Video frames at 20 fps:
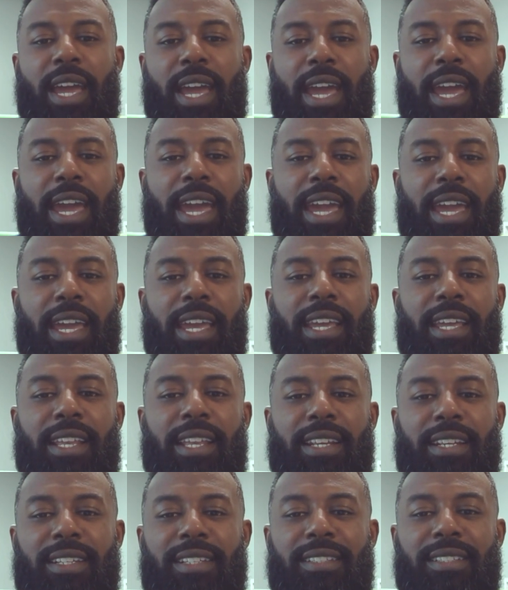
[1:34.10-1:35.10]

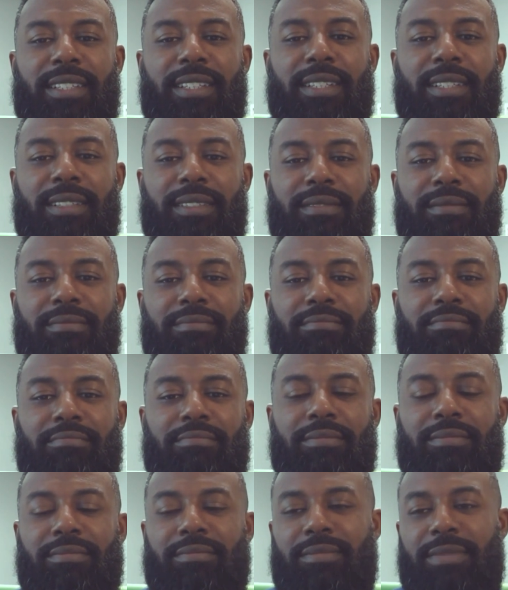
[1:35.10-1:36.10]
And
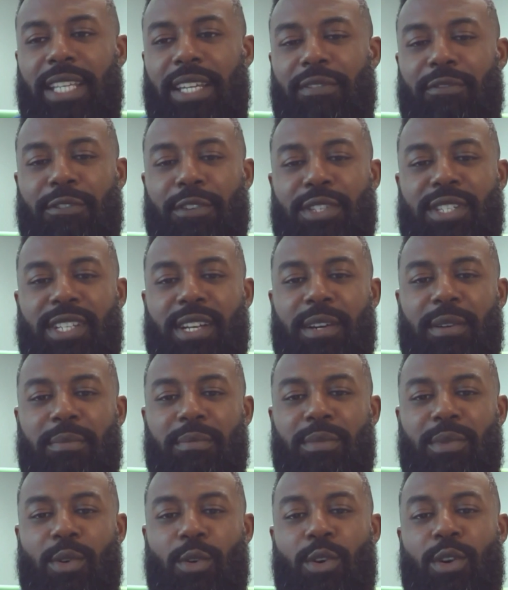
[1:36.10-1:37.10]
then for
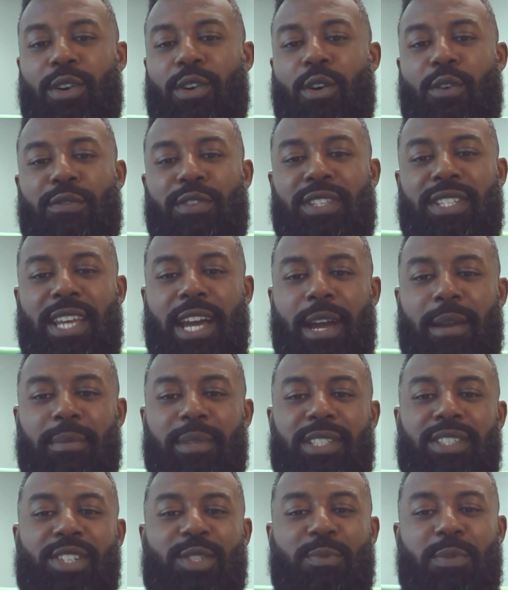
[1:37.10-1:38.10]
some, or over time, it
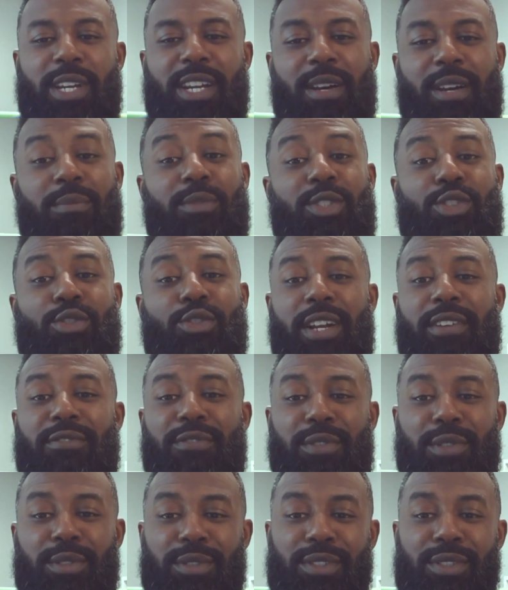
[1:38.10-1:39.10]
just becomes
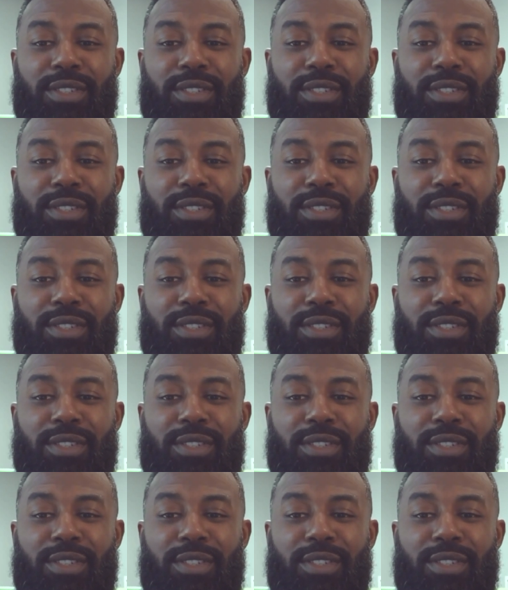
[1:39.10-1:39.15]
dreadful.